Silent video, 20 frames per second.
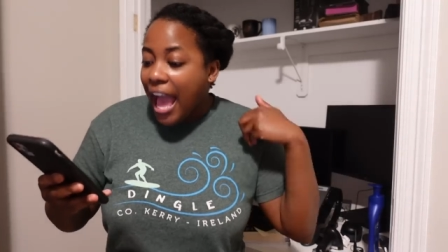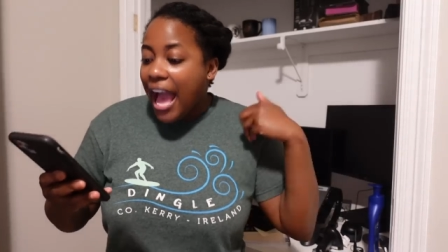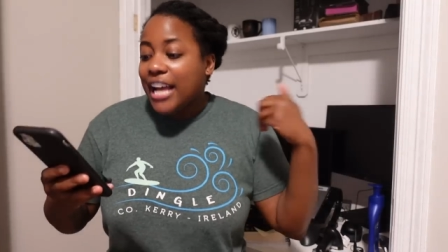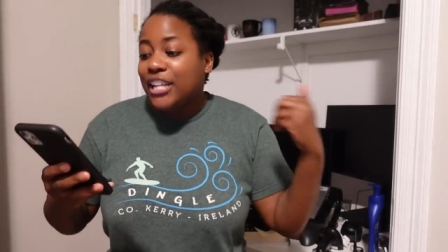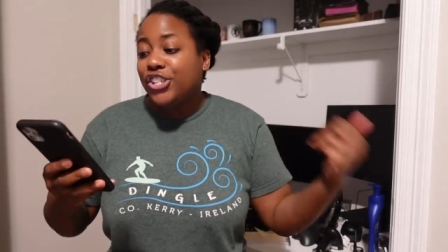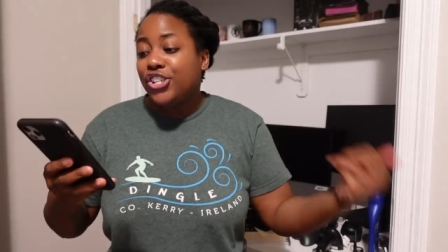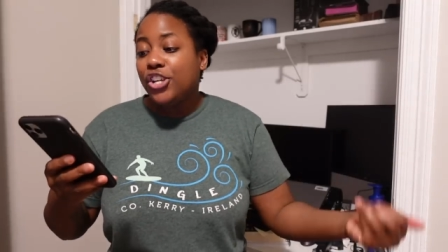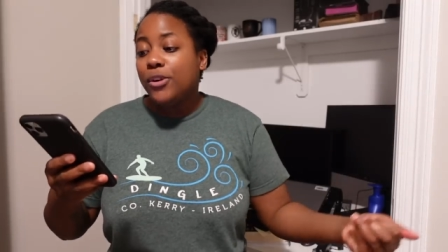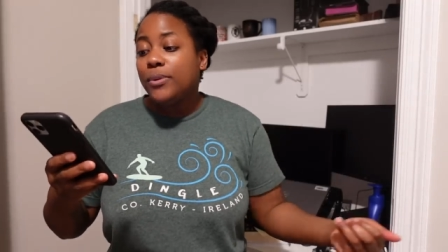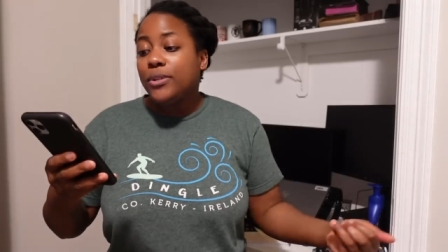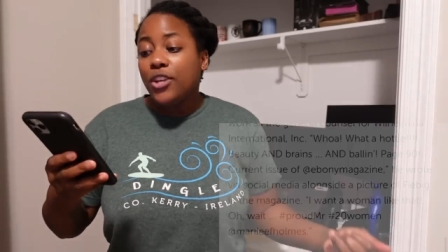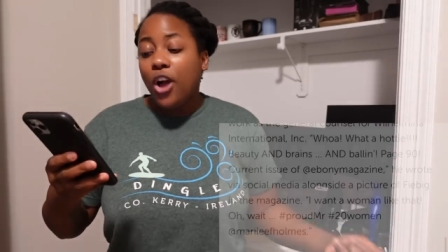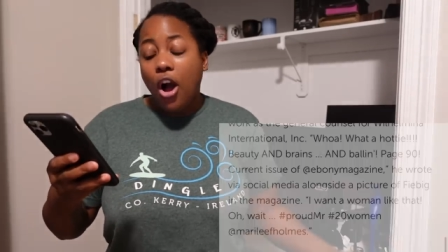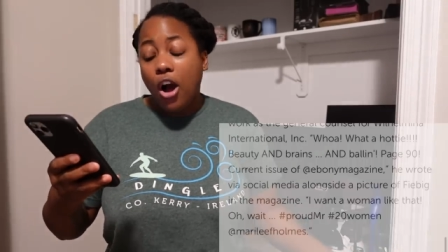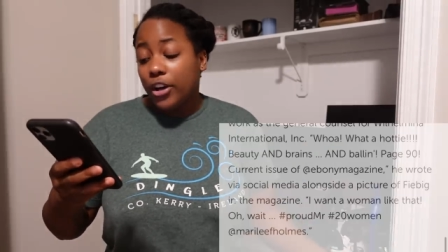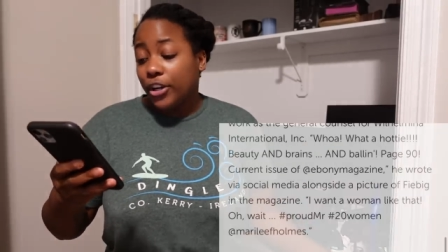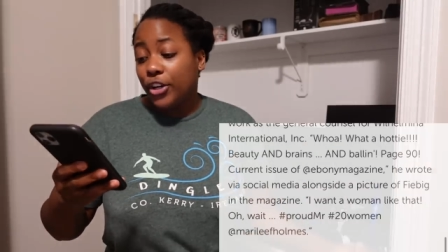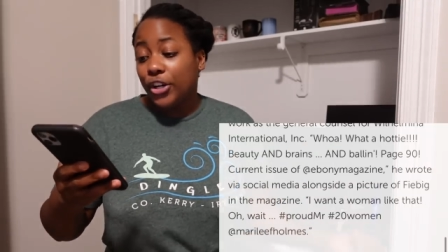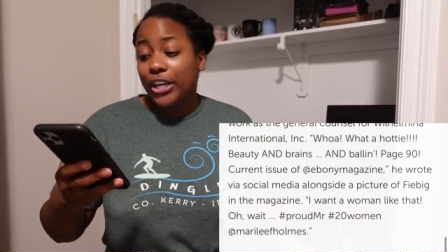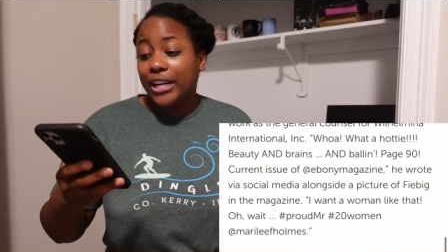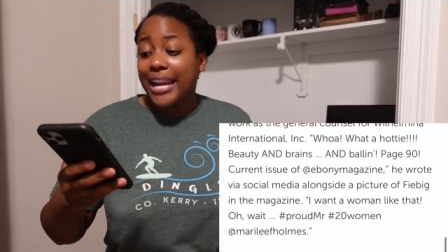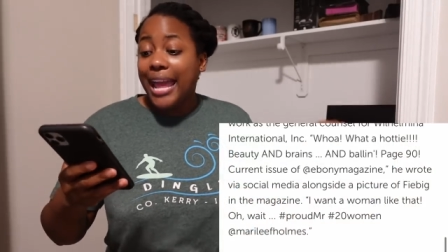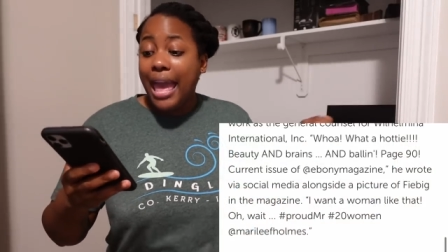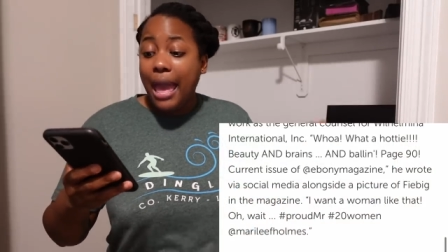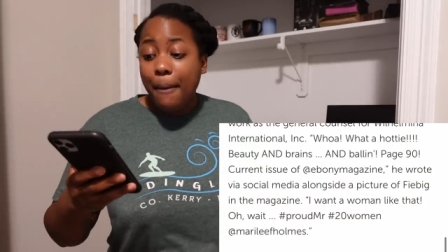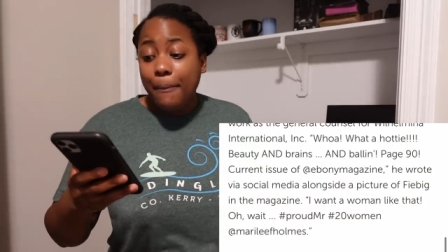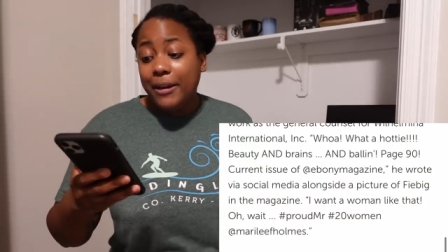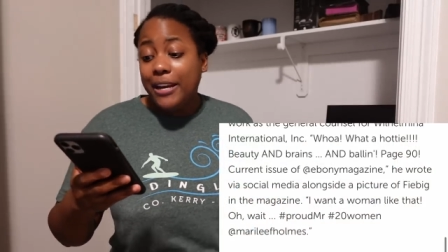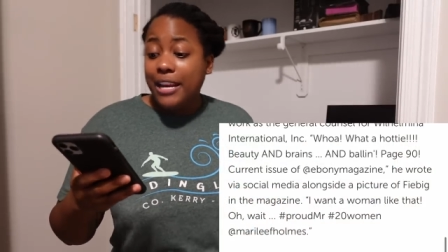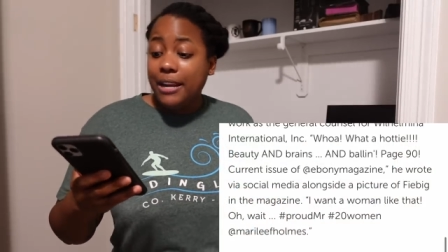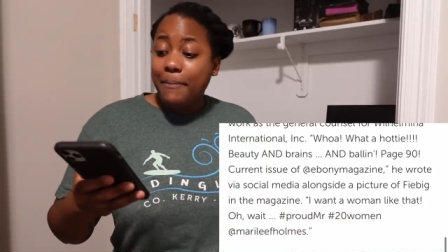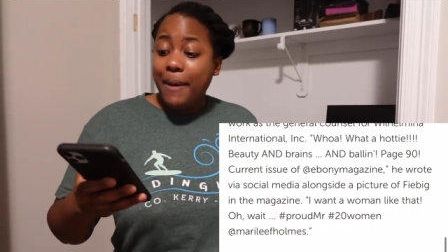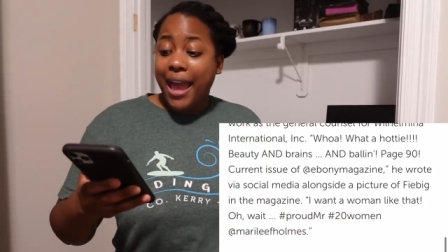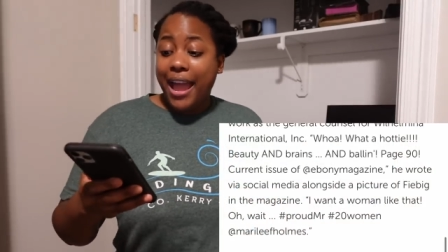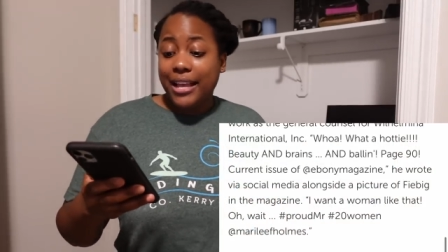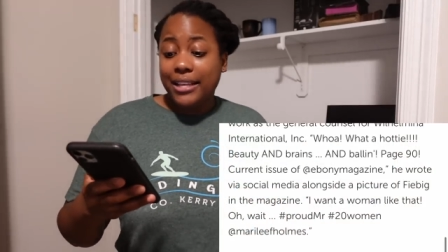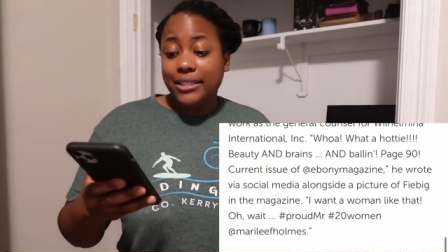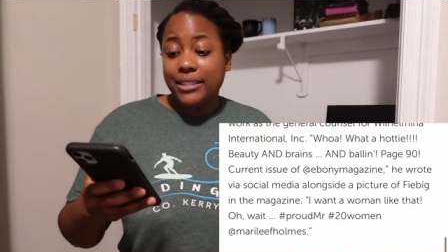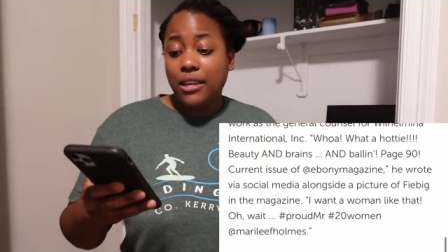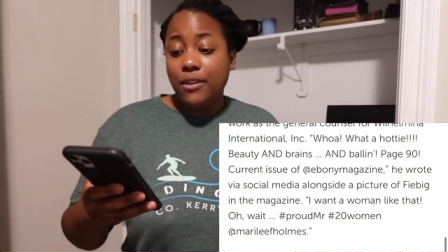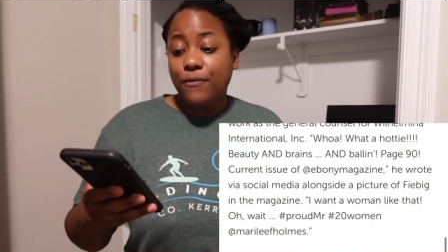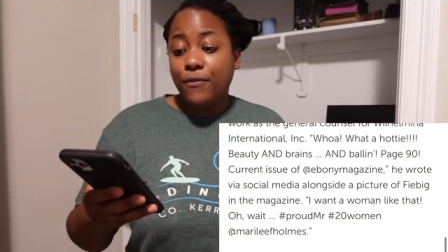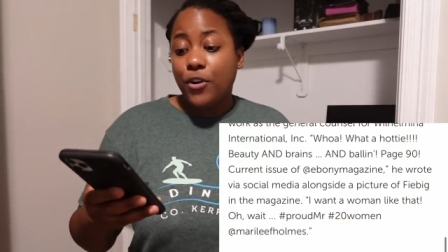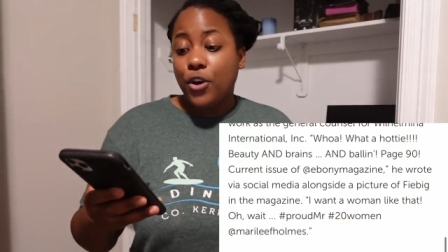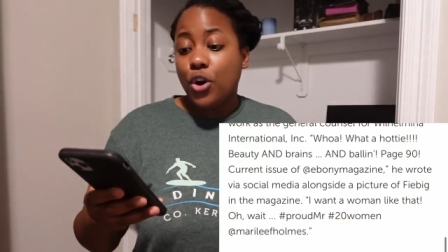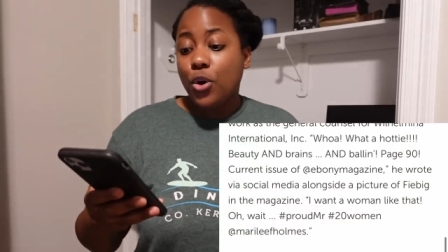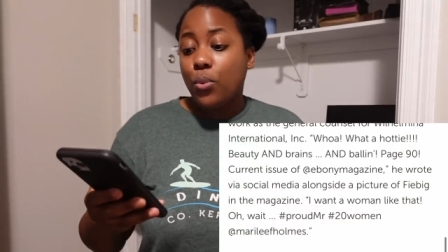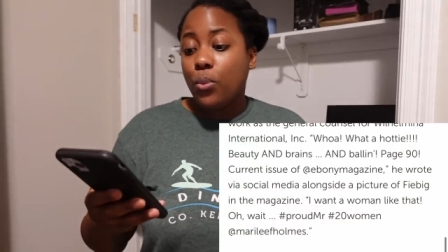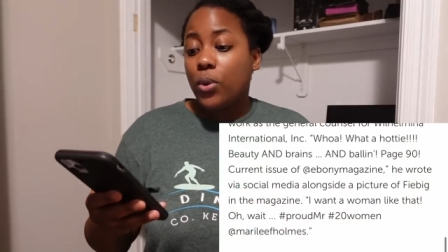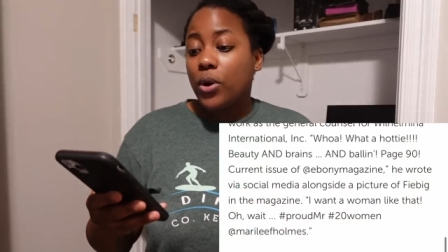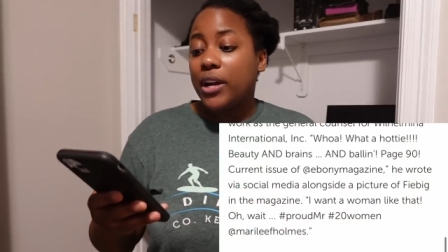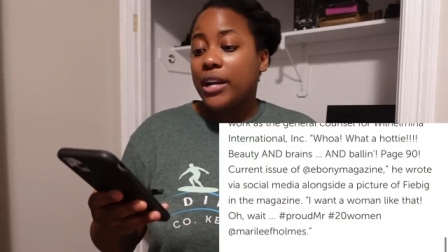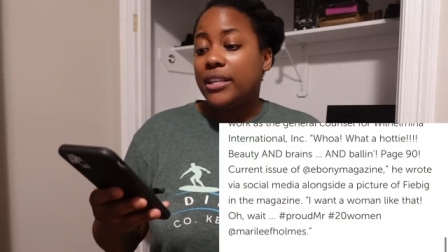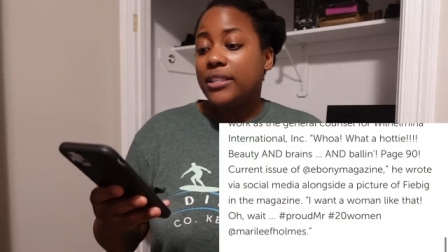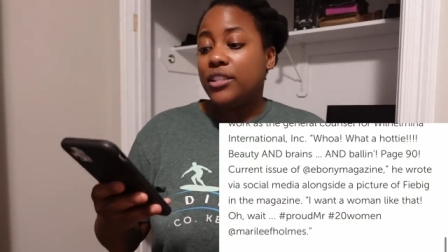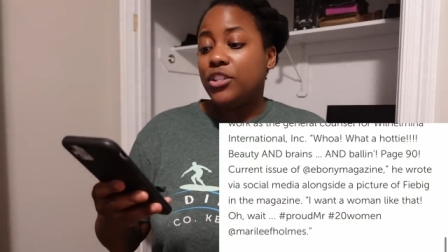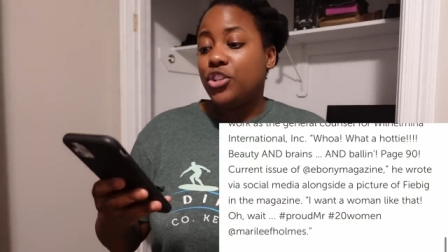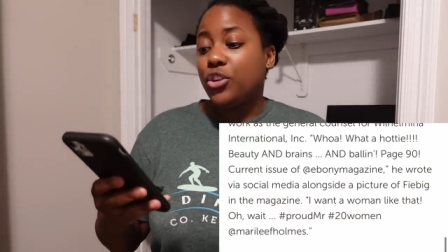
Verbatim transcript: as she was honored in Ebony magazine for her work as the